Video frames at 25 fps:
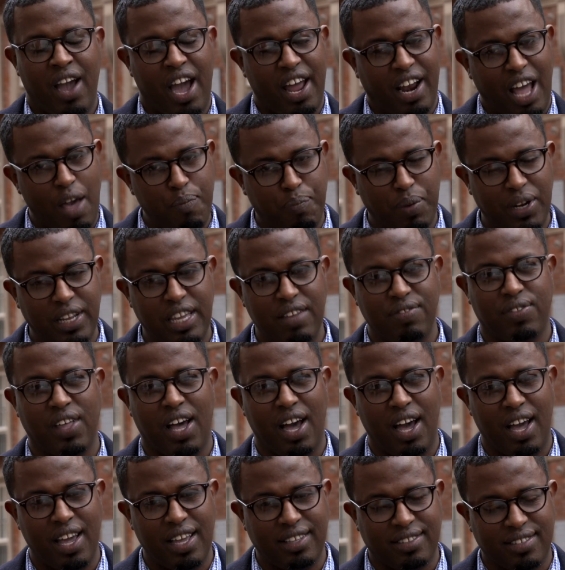And I believe
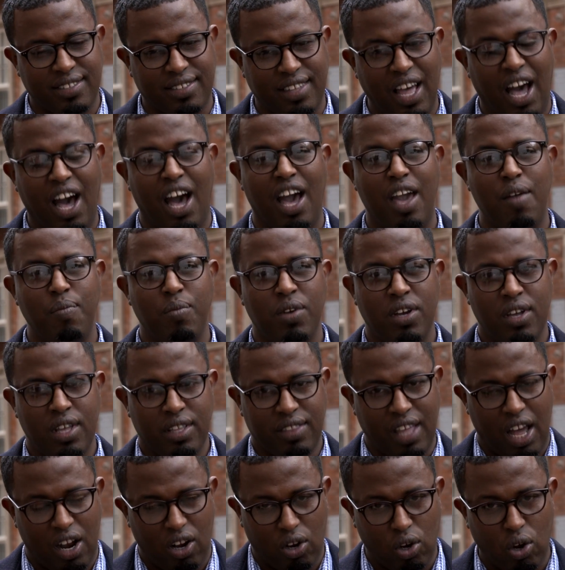that it's time
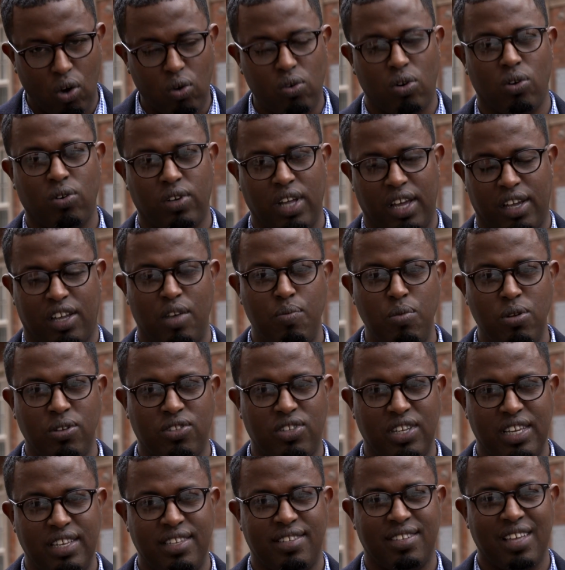that local
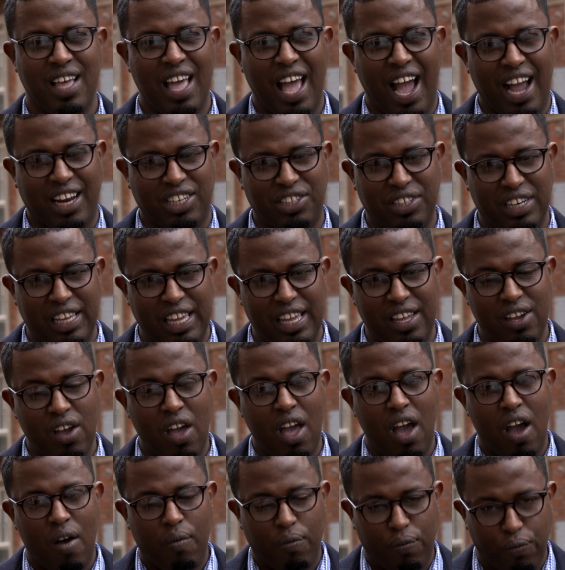communities actually
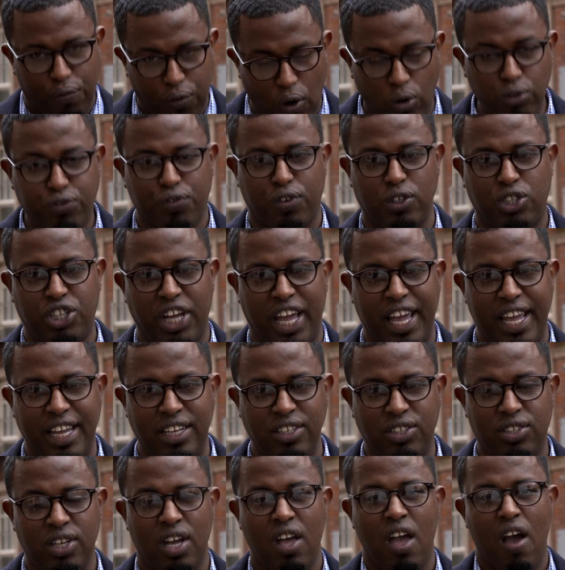vote for
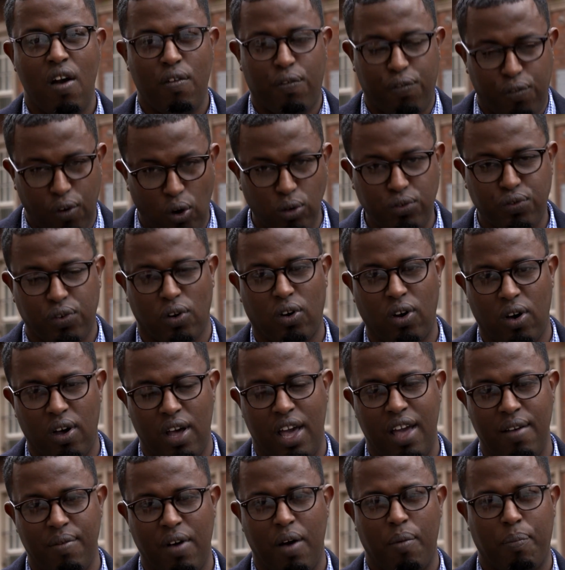change, vote for
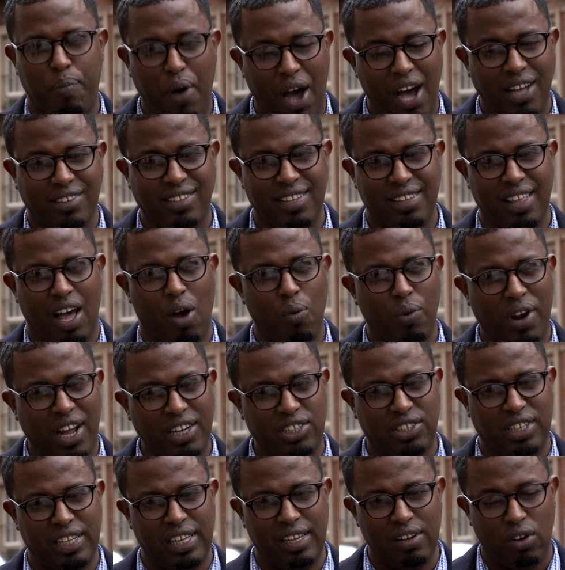a party that would
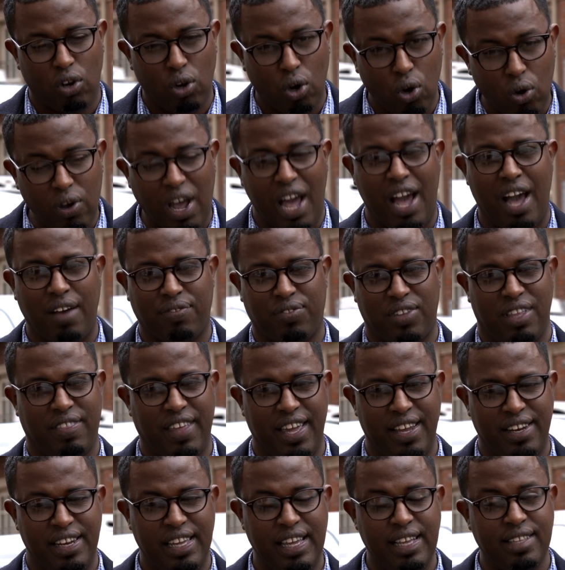actually look after
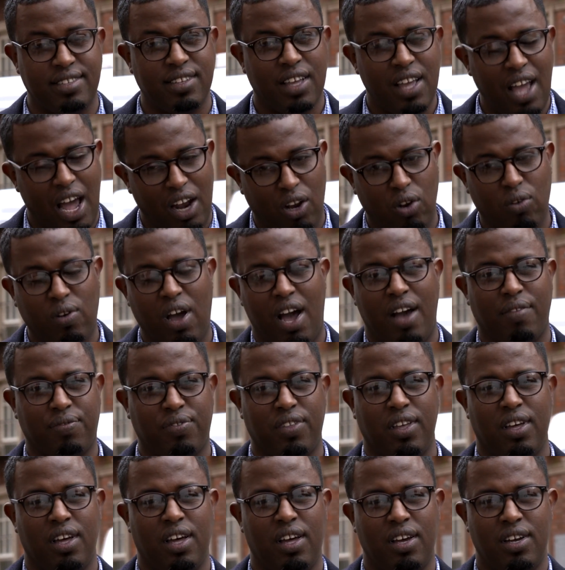their needs and look
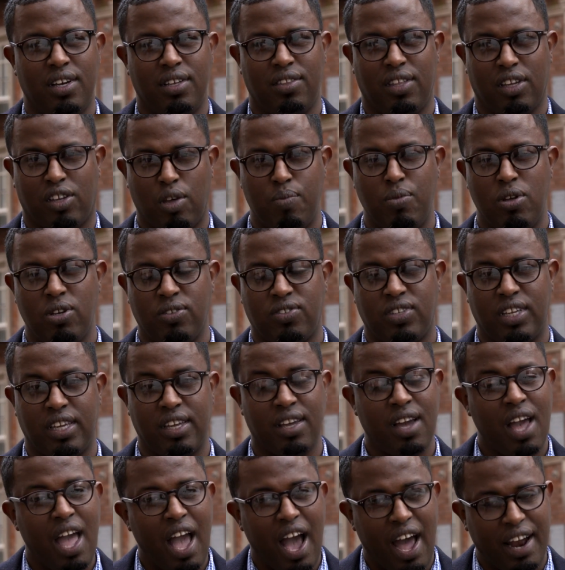after the community.